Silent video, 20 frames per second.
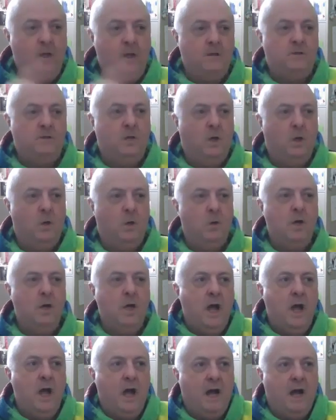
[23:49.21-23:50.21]
So
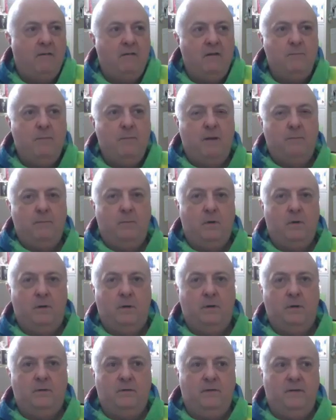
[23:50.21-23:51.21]
I
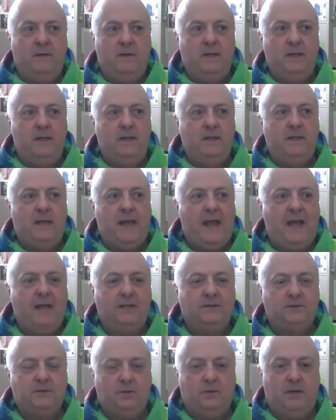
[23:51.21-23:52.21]
remember the
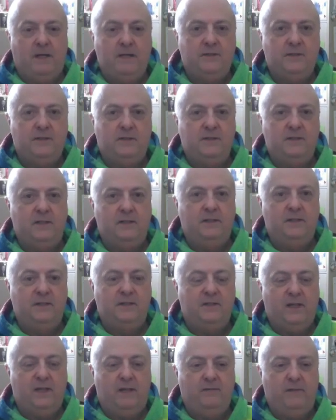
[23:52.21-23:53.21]
gas crisis in the
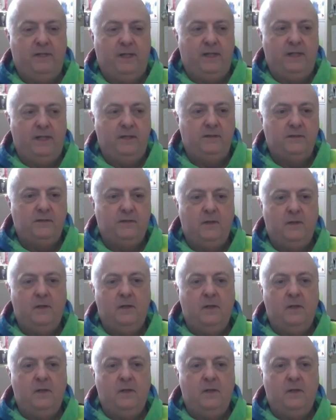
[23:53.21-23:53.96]
70s,